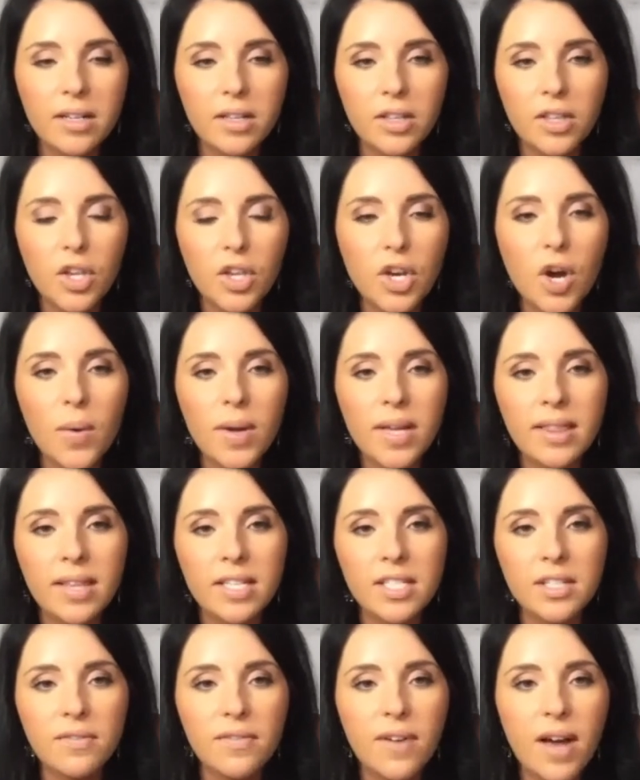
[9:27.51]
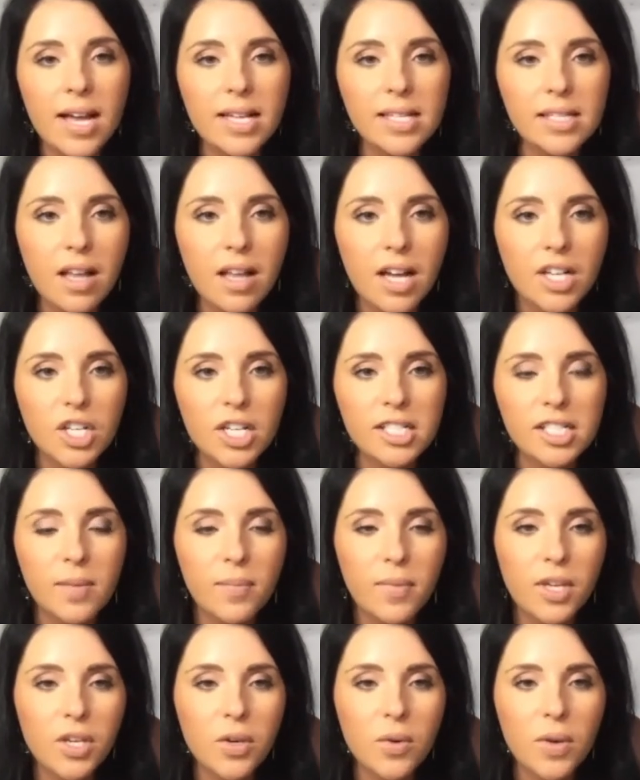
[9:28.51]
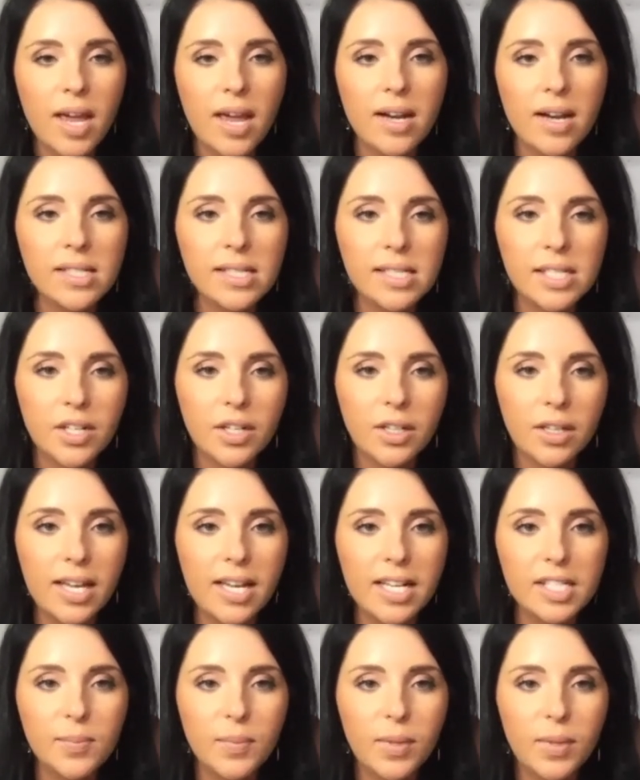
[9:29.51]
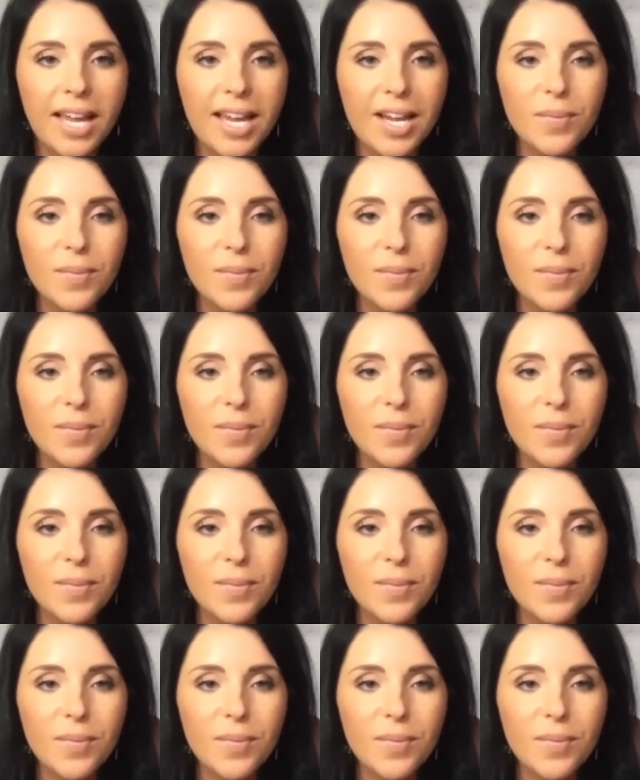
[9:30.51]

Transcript: The knowing that defies logic, something you can't necessarily explain,